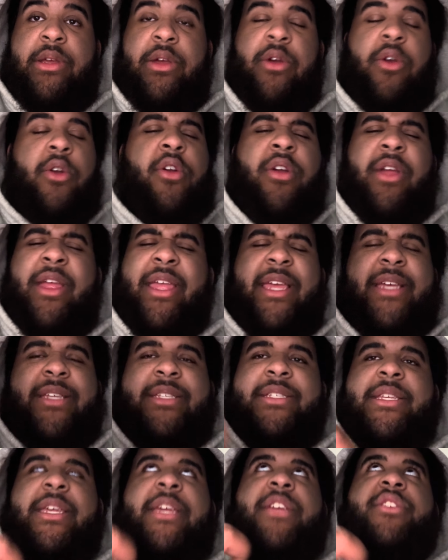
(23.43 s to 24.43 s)
or I
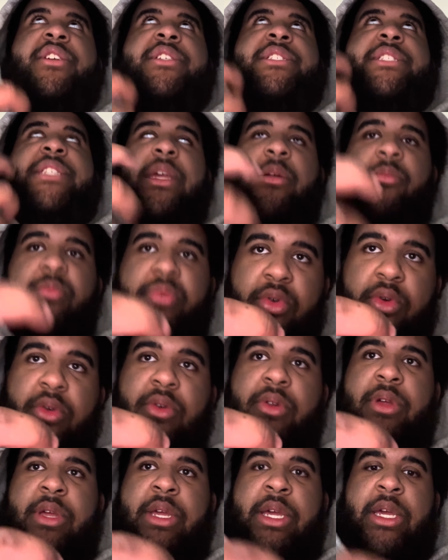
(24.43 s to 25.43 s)
guess each
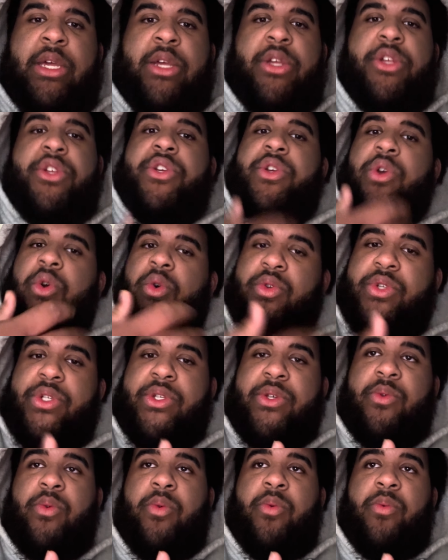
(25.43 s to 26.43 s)
example shows
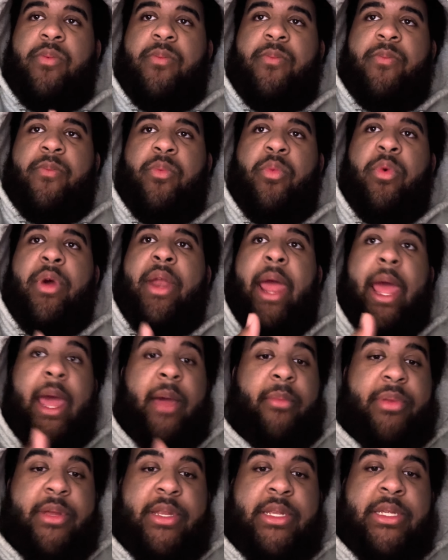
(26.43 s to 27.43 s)
you what
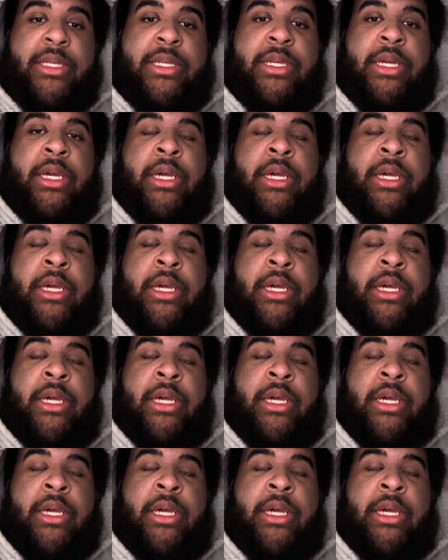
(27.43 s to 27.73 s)
happens